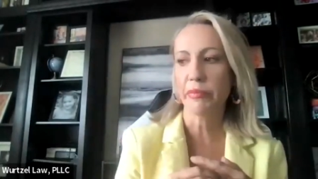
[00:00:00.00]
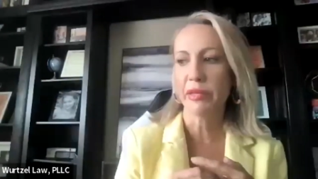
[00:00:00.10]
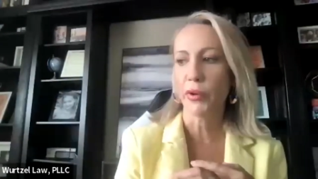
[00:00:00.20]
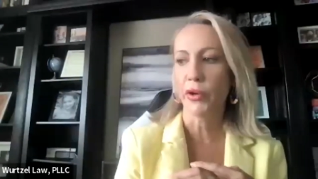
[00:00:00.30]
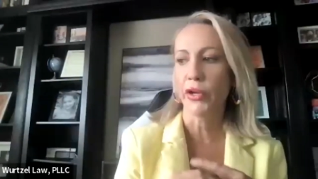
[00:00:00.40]

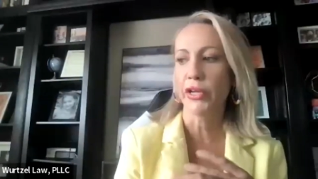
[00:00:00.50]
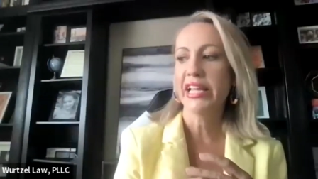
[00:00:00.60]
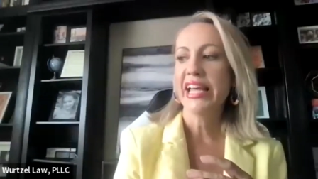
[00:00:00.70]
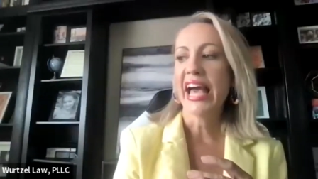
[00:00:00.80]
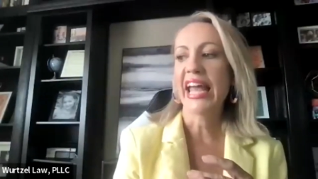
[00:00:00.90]
people.
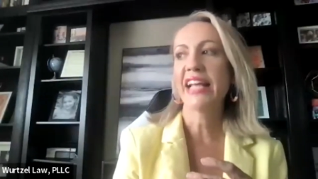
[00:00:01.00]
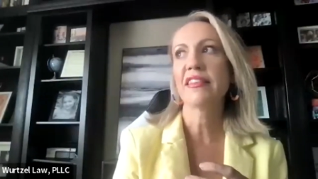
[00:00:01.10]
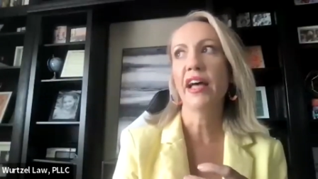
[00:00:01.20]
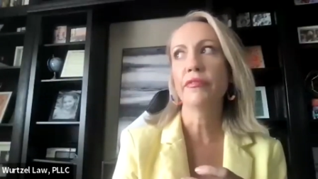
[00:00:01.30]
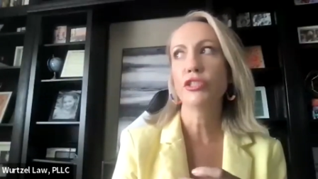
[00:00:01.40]
And I
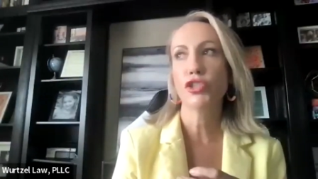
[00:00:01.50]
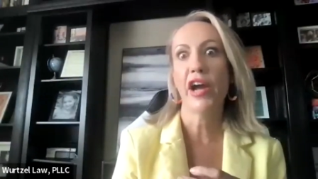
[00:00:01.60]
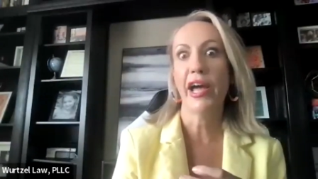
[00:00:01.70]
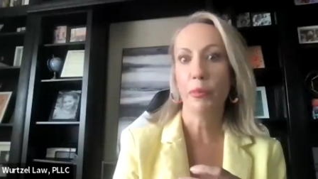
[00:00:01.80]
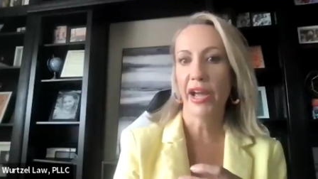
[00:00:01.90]
loved
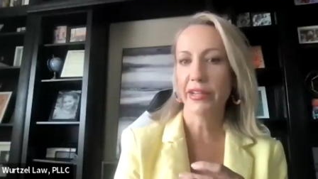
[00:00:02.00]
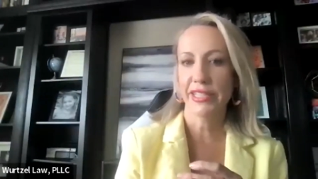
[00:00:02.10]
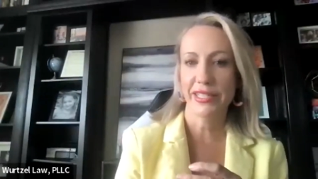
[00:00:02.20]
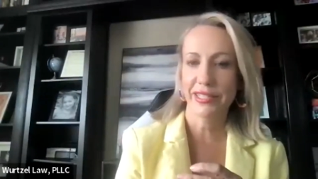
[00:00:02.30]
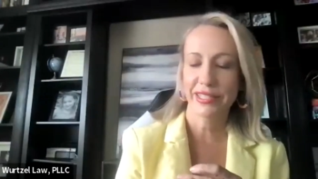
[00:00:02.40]
trial
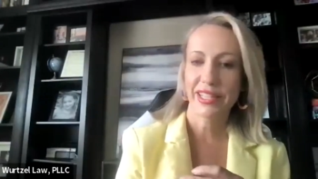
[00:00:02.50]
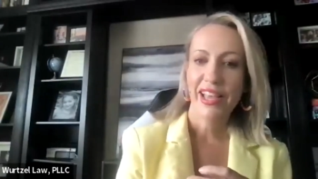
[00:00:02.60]
practice.